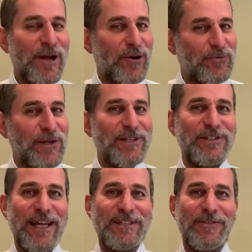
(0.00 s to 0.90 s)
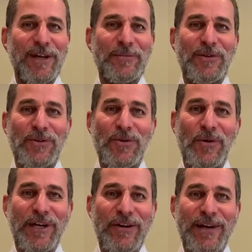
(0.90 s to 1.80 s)
a real estate developer in the New
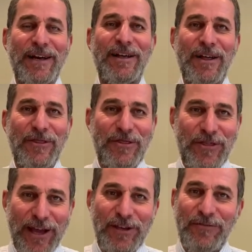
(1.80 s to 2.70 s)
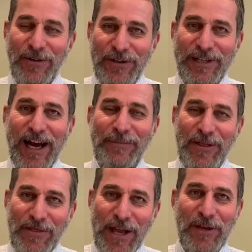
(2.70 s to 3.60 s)
York area, thank you for your time
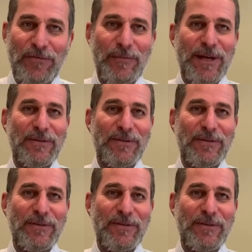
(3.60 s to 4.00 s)
and thank you for being